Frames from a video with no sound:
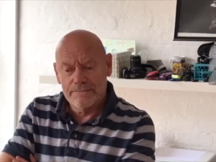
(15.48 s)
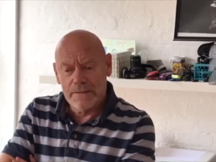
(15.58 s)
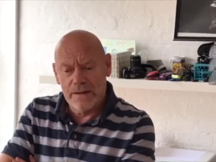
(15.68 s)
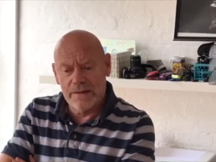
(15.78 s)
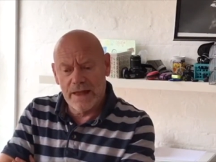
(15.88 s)

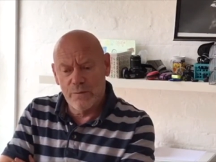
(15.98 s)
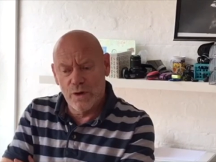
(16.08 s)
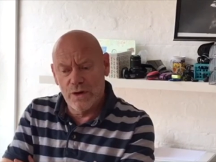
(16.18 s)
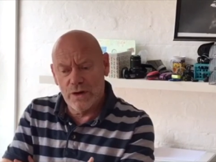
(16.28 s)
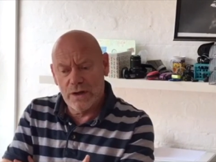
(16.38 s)
Uh, they
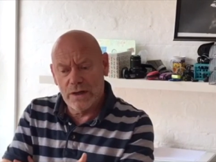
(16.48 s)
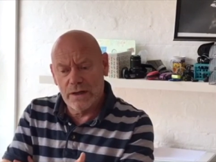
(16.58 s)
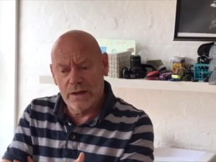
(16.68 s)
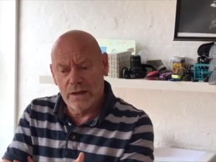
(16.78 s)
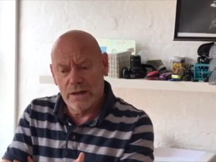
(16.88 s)
work
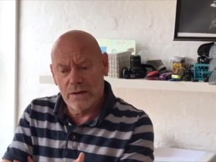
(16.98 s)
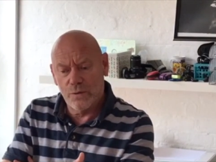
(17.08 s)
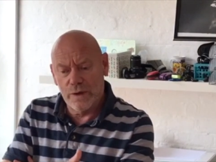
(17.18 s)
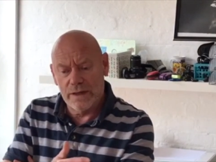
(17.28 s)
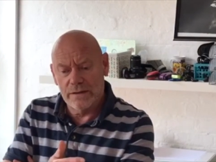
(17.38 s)
uh,
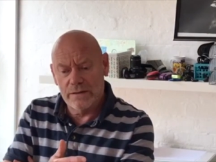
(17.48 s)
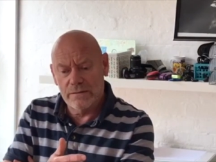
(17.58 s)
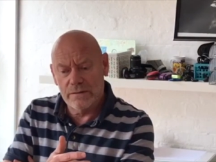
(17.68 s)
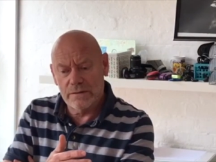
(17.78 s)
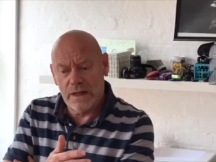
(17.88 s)
with
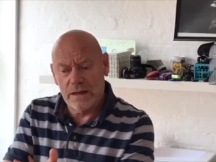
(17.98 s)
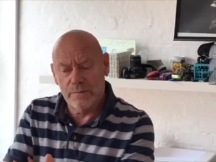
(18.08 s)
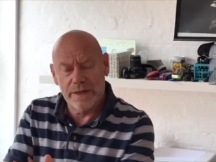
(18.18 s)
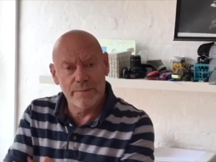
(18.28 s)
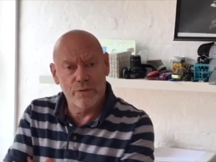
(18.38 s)
young
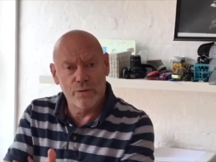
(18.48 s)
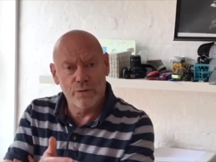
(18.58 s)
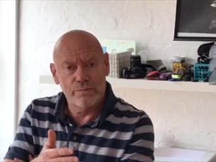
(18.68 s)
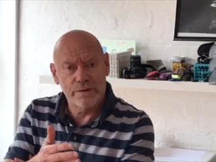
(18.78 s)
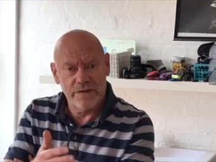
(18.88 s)

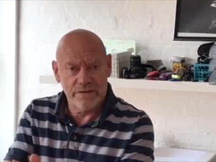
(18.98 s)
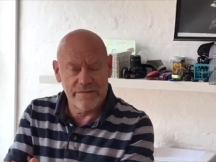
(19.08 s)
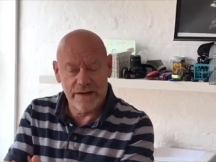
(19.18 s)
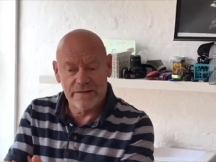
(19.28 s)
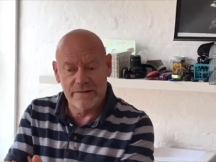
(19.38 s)
people,
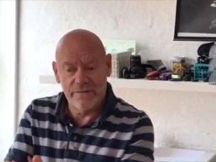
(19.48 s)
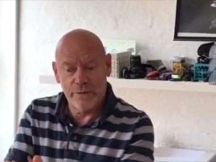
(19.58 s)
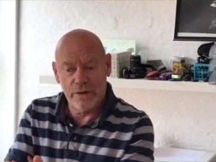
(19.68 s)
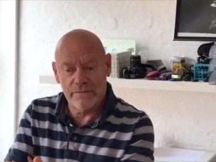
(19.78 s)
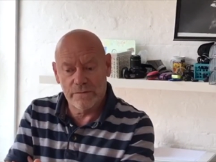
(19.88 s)
disaffected
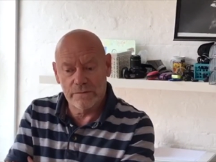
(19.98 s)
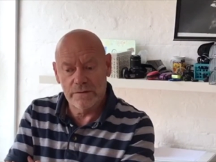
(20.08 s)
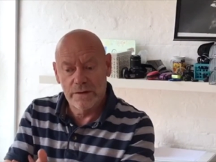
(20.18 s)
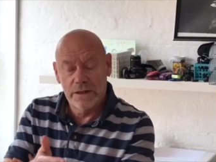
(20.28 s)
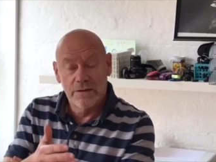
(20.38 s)
very often,
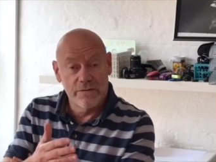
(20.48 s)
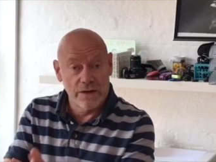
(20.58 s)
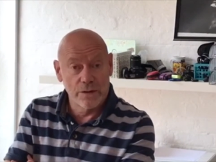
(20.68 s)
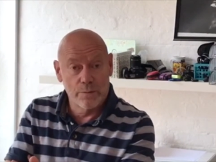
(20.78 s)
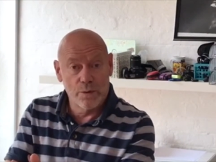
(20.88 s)

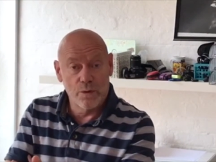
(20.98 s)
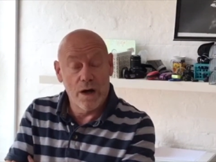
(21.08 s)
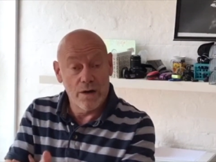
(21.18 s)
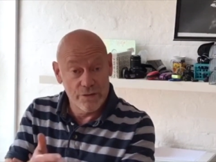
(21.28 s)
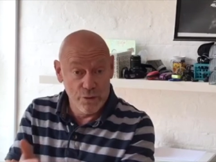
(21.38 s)
vulnerable,
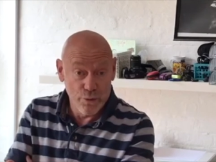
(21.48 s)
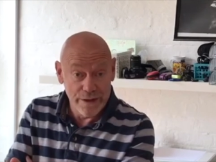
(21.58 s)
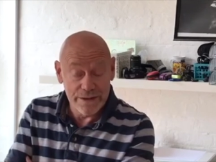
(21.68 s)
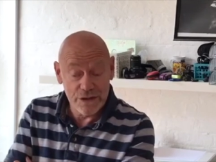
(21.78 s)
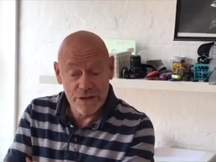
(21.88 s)
hard to
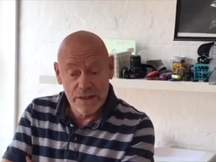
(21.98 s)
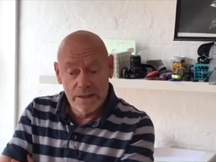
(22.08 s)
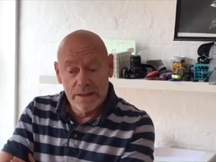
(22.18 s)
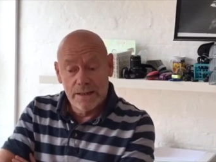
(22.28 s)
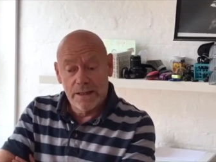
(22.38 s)
reach,
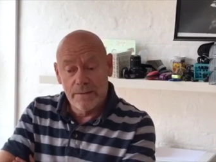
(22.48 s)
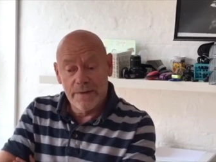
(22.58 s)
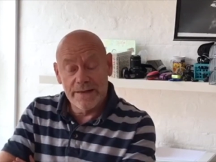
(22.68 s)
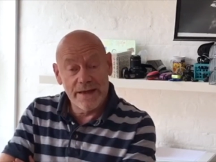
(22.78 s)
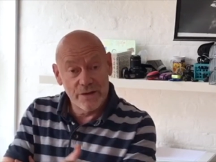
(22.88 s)
um,
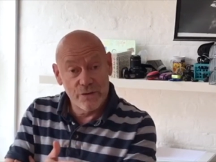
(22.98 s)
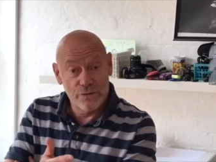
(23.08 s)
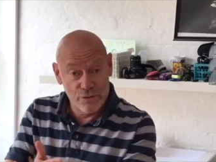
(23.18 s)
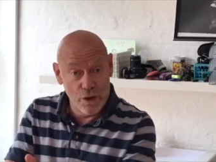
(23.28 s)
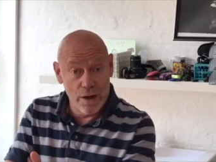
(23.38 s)
and they use
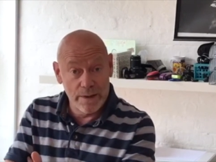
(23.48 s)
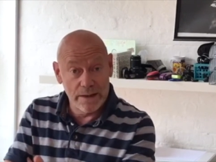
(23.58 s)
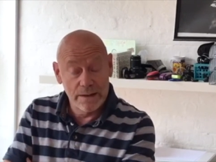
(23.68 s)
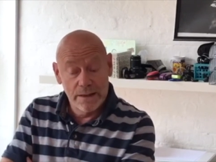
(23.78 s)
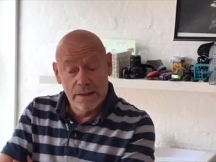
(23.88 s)

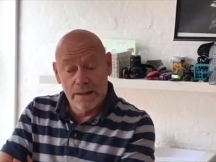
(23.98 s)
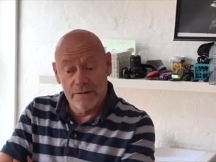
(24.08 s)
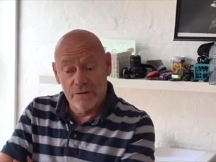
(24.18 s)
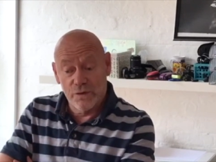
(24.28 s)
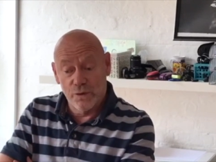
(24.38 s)
drama as
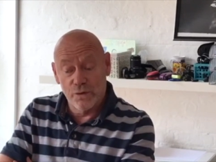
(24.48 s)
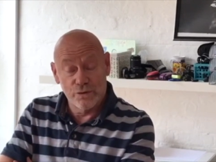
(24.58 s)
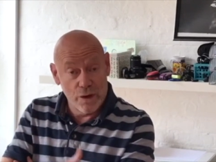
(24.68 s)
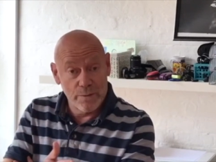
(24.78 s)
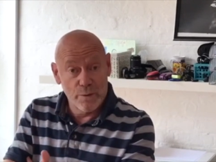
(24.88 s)
a tool,
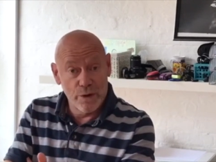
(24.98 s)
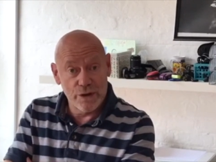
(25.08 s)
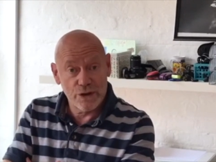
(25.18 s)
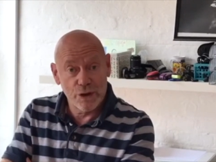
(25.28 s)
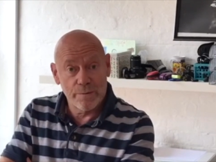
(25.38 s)
drama
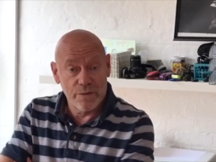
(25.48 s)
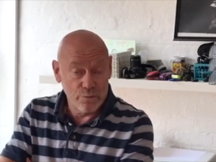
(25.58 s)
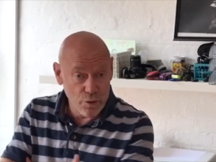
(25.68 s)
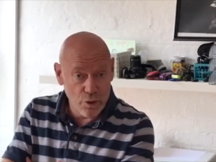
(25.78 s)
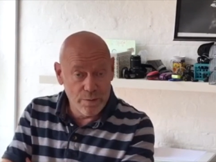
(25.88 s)
workshops and
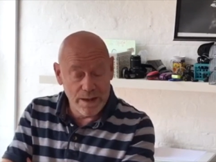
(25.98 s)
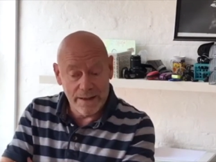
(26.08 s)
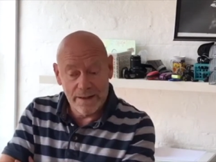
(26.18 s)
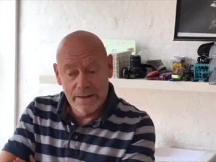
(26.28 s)
role play.